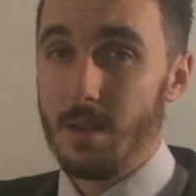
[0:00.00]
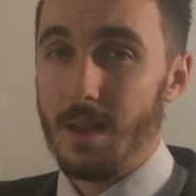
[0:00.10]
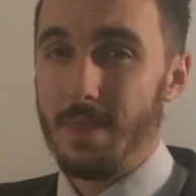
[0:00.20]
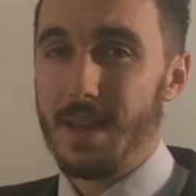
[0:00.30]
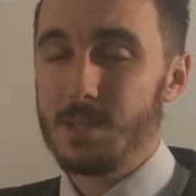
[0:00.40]

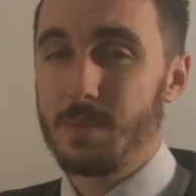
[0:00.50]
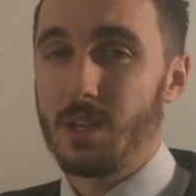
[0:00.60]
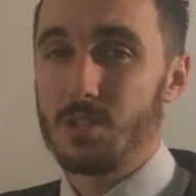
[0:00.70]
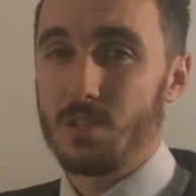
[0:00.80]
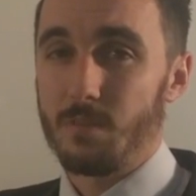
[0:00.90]
and that's
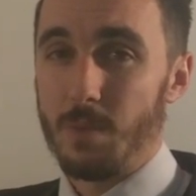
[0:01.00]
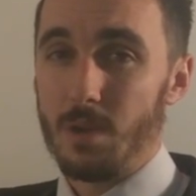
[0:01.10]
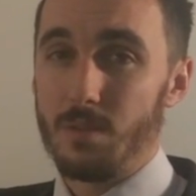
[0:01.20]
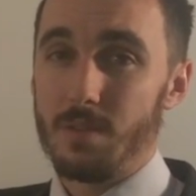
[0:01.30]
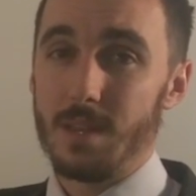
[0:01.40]
because of
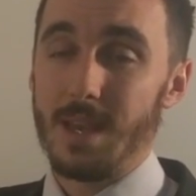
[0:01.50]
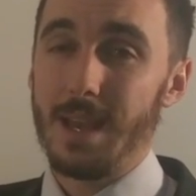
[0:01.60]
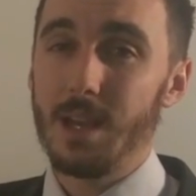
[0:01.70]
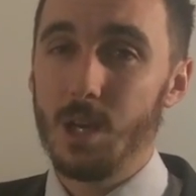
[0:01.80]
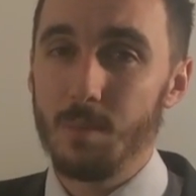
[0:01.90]
both the
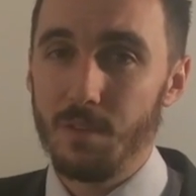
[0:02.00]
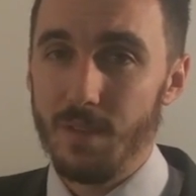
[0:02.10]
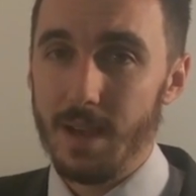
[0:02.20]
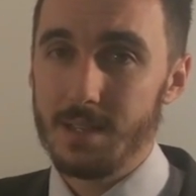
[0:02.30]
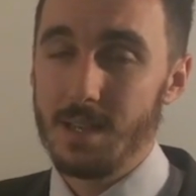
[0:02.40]
income
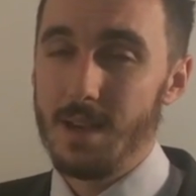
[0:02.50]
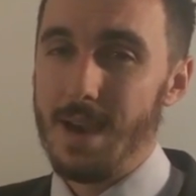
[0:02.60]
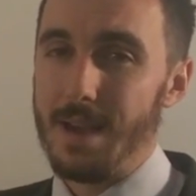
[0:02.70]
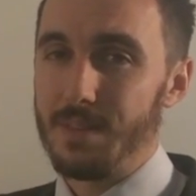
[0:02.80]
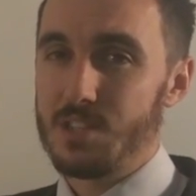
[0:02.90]
effect
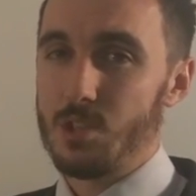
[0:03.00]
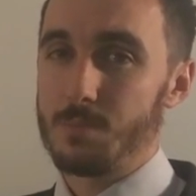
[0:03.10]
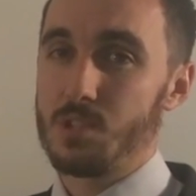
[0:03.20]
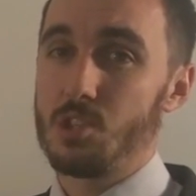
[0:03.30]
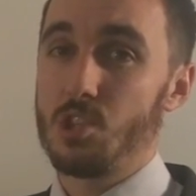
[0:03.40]
and the
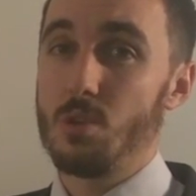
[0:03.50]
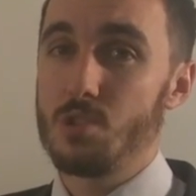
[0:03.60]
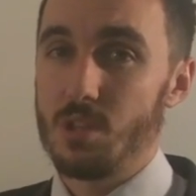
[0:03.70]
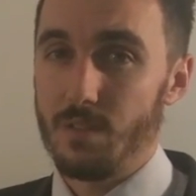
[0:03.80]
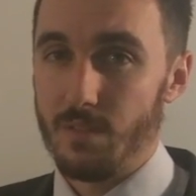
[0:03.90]

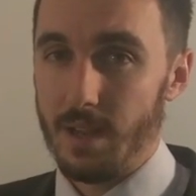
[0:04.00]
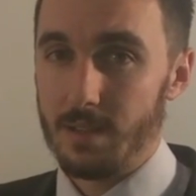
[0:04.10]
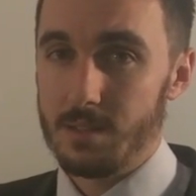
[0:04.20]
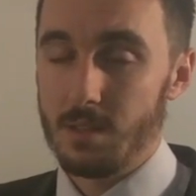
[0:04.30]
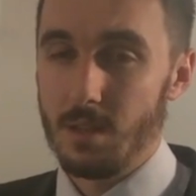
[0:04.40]
substitution effect.